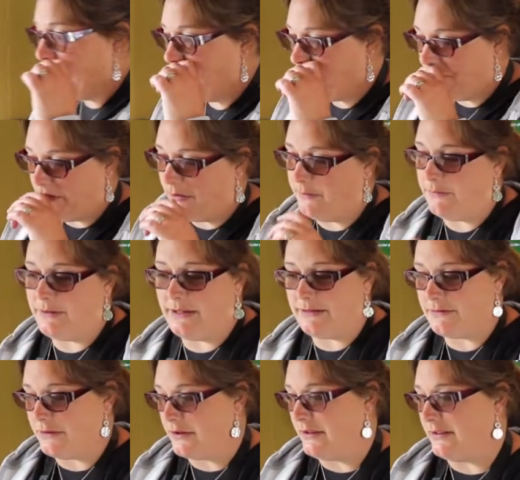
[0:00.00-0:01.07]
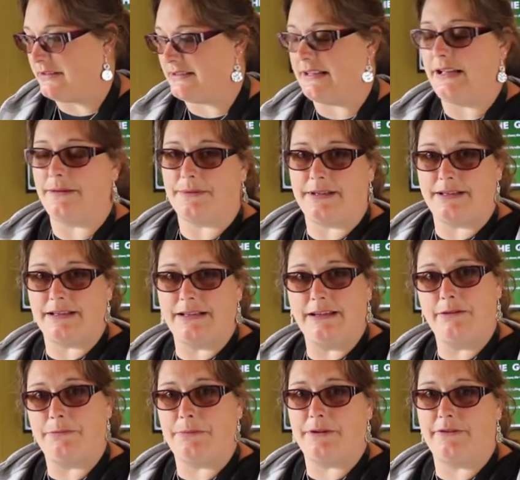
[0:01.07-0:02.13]
There's no step, there's a
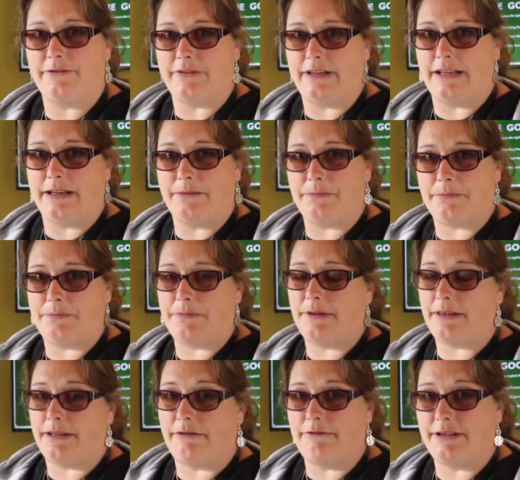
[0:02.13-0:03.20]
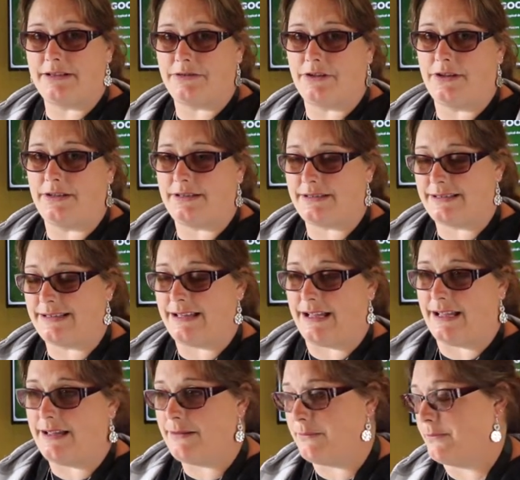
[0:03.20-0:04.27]
little bit of a lip, but there is no
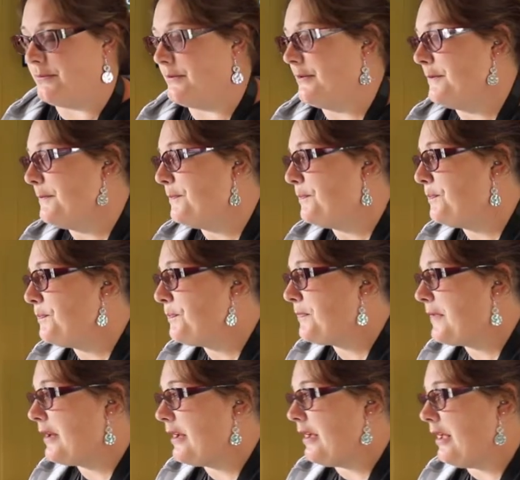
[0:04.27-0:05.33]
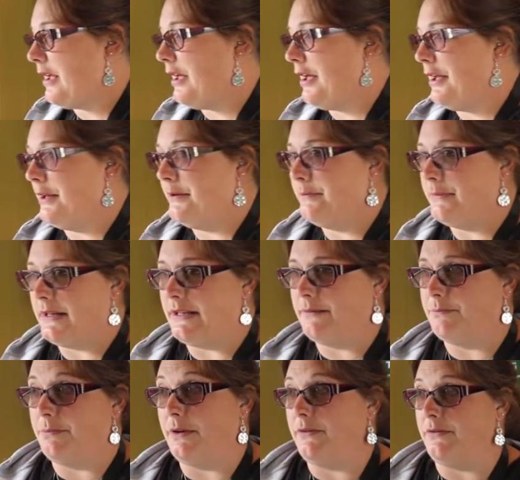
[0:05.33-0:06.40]
step.
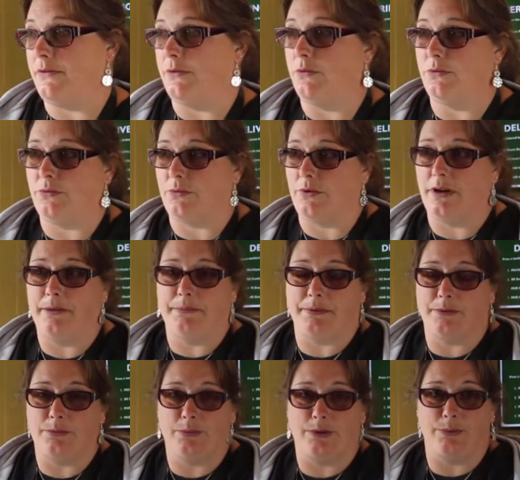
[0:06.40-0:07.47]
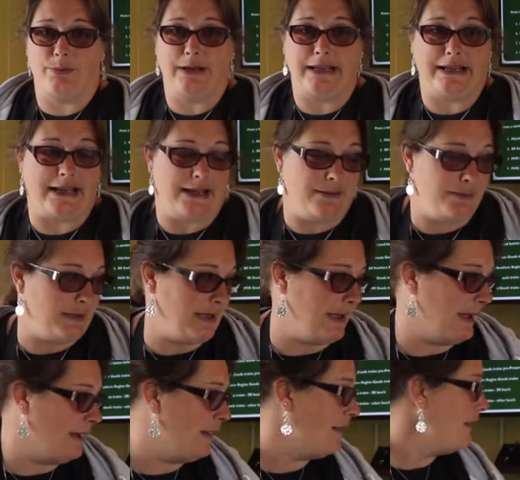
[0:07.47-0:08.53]
And both doors were open when we came
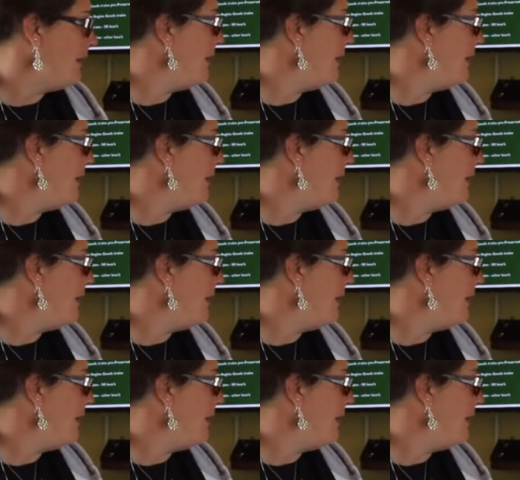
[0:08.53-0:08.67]
here.